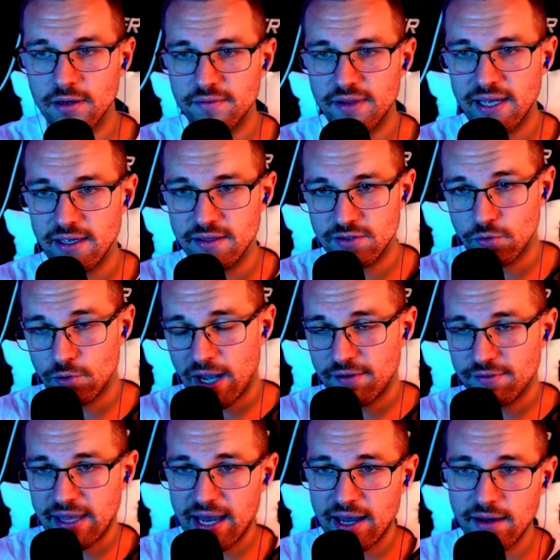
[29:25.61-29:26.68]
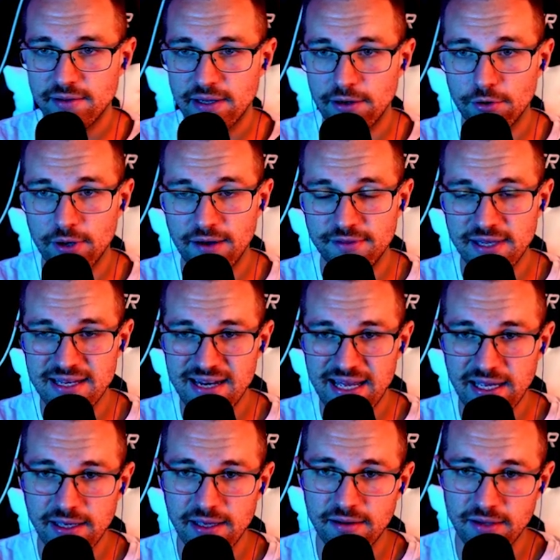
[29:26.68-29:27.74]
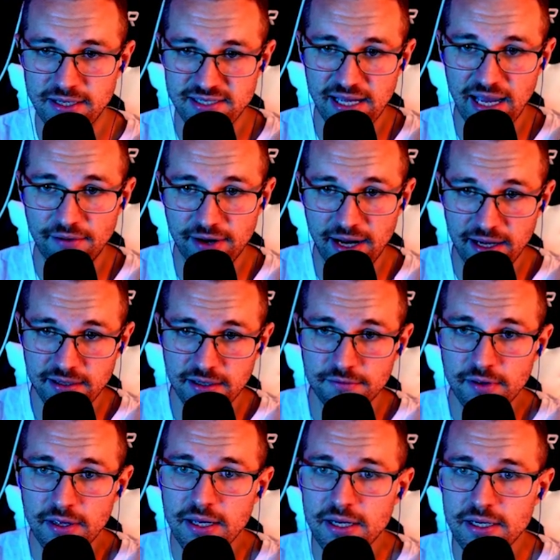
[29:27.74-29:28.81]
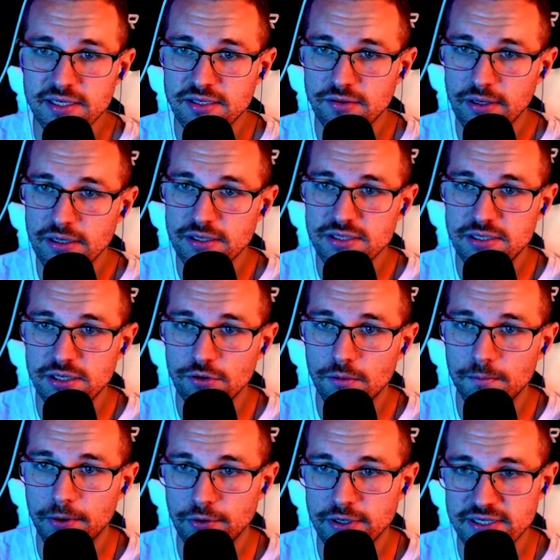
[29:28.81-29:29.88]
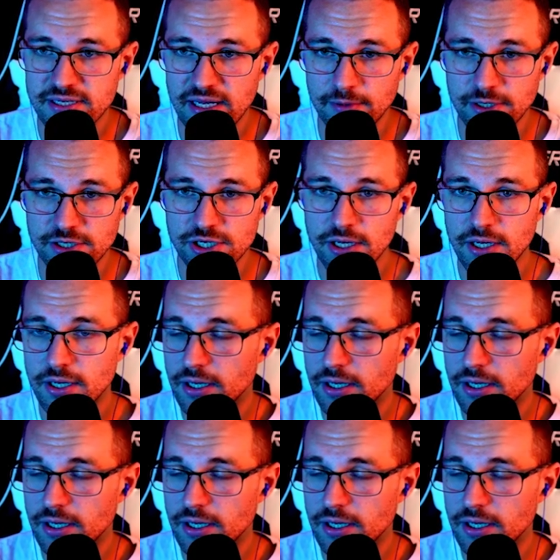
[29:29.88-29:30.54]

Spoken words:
They don't have the innate unless they have it active. Slayers deal bonus damage